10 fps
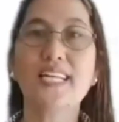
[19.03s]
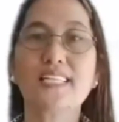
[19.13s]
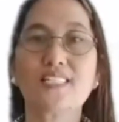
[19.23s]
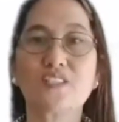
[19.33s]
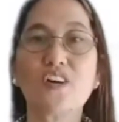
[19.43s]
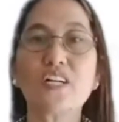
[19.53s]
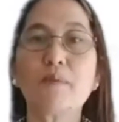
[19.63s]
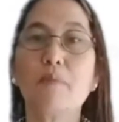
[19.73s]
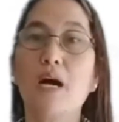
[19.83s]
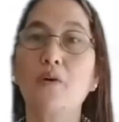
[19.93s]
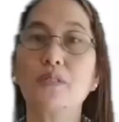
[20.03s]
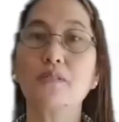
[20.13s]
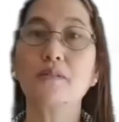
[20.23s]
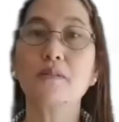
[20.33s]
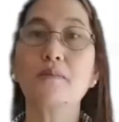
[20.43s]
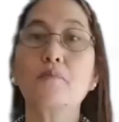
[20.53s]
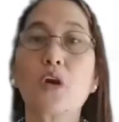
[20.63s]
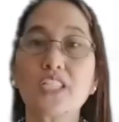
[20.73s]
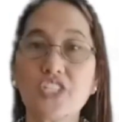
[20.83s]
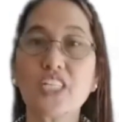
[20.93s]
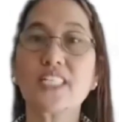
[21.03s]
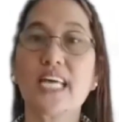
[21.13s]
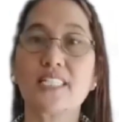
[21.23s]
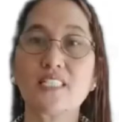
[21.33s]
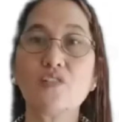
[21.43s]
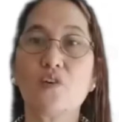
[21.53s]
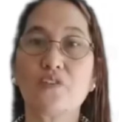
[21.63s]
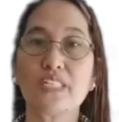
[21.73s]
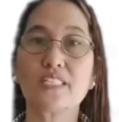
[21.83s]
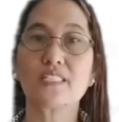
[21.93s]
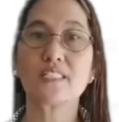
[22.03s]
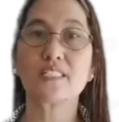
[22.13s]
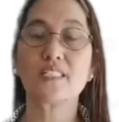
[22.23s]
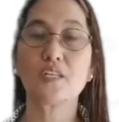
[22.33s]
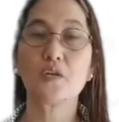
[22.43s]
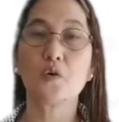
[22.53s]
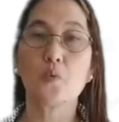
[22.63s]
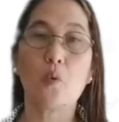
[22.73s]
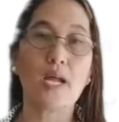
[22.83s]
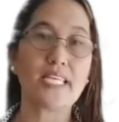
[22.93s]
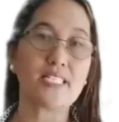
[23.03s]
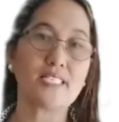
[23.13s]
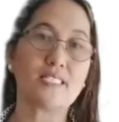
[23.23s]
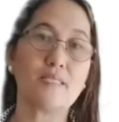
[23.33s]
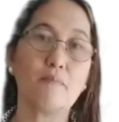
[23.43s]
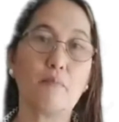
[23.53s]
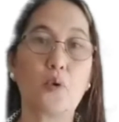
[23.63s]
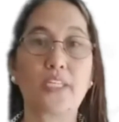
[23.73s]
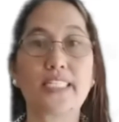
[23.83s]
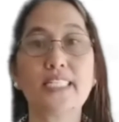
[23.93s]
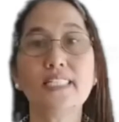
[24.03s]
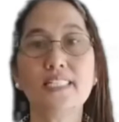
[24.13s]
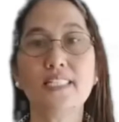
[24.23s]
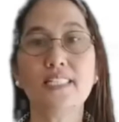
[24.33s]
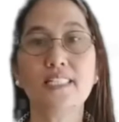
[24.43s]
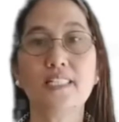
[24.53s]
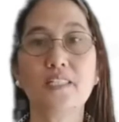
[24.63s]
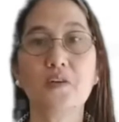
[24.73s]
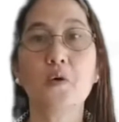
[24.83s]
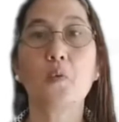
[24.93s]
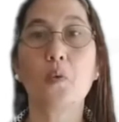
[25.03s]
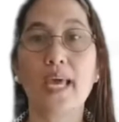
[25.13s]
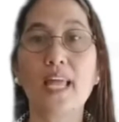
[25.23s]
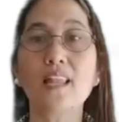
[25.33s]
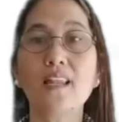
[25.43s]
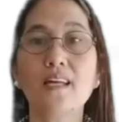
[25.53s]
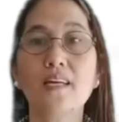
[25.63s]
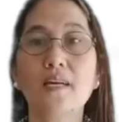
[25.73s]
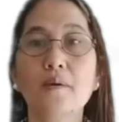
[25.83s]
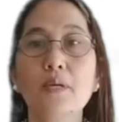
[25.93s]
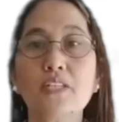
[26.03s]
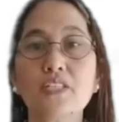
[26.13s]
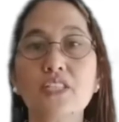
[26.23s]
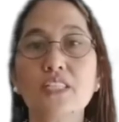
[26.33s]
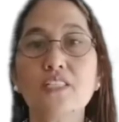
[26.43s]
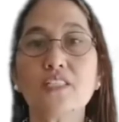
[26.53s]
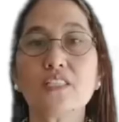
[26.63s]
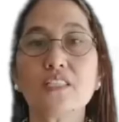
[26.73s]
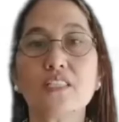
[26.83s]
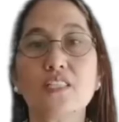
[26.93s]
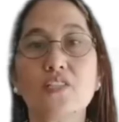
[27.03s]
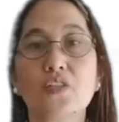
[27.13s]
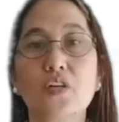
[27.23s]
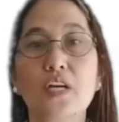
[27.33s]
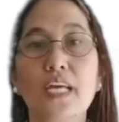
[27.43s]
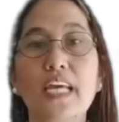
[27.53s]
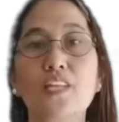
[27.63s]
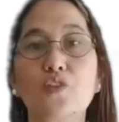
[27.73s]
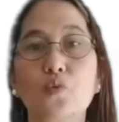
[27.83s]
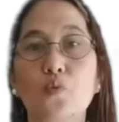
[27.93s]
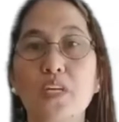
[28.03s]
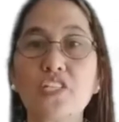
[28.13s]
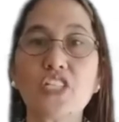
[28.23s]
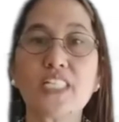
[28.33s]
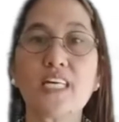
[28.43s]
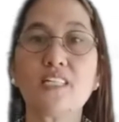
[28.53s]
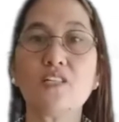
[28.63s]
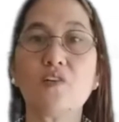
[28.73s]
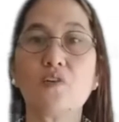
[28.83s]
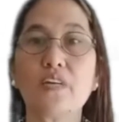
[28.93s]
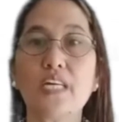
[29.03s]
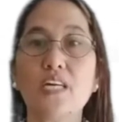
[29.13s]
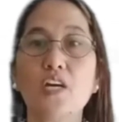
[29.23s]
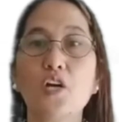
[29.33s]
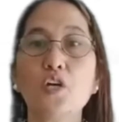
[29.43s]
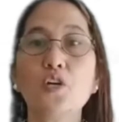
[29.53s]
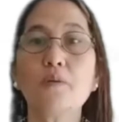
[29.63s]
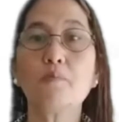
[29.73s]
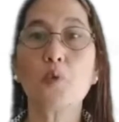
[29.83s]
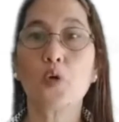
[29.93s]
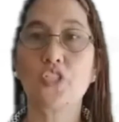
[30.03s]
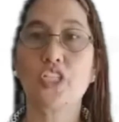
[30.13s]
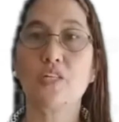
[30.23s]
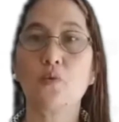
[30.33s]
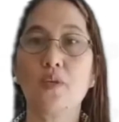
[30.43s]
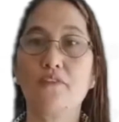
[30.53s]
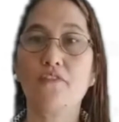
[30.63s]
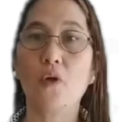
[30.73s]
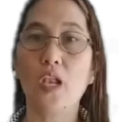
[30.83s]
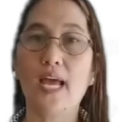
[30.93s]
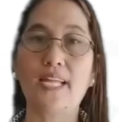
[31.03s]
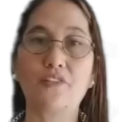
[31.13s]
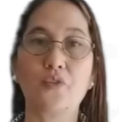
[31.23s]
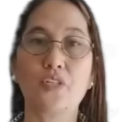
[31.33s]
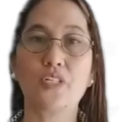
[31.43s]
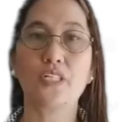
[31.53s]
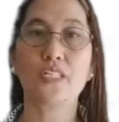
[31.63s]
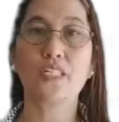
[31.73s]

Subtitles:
let us talk about project categories. Why is it important? Well, because you need to consider into which category your project will fall under.